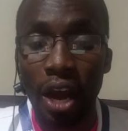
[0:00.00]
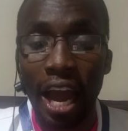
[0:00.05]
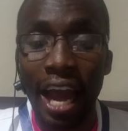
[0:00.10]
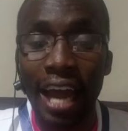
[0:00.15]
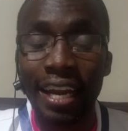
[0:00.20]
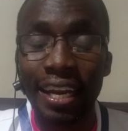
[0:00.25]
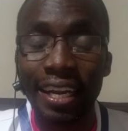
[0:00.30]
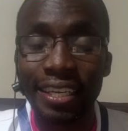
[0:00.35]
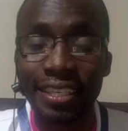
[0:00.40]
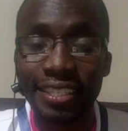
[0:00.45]

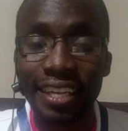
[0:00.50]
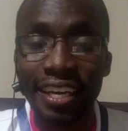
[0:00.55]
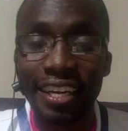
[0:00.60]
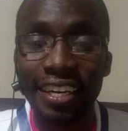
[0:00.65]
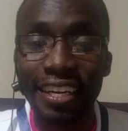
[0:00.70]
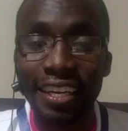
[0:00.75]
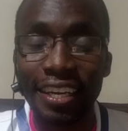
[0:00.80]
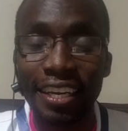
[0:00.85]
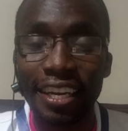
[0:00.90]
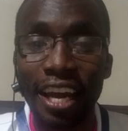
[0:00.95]

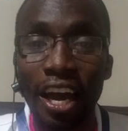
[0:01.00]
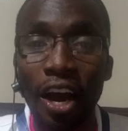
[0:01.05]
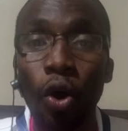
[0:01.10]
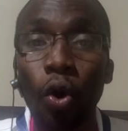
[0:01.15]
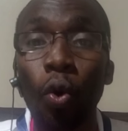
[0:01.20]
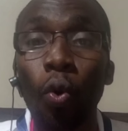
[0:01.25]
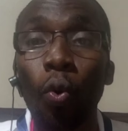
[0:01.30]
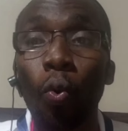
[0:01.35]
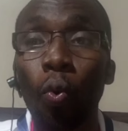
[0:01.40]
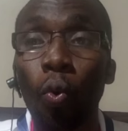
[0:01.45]
understanding
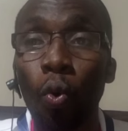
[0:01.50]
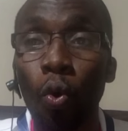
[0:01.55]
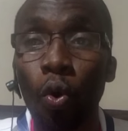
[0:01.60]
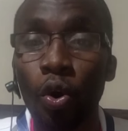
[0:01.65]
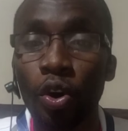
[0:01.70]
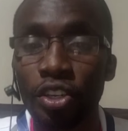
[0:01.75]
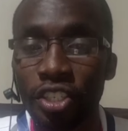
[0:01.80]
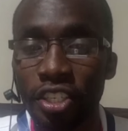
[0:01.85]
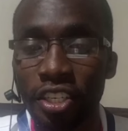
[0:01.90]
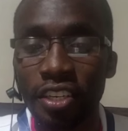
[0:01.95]
now
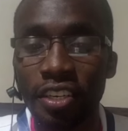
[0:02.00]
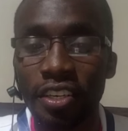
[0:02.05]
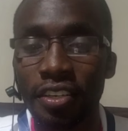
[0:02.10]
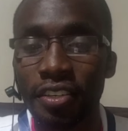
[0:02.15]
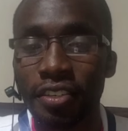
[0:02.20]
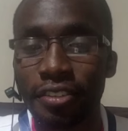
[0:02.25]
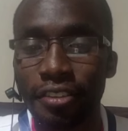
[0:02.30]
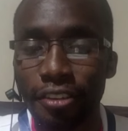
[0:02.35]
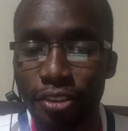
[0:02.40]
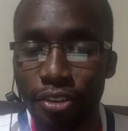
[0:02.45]
what
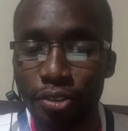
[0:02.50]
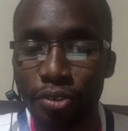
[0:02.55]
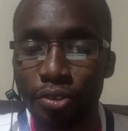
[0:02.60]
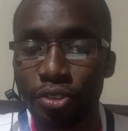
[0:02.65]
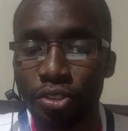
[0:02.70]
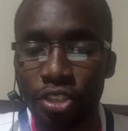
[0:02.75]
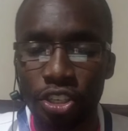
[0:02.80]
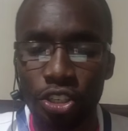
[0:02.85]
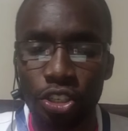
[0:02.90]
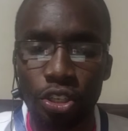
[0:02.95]
is
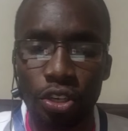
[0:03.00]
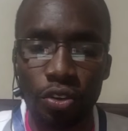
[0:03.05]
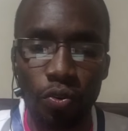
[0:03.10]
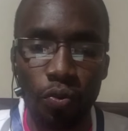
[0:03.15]
nutrition.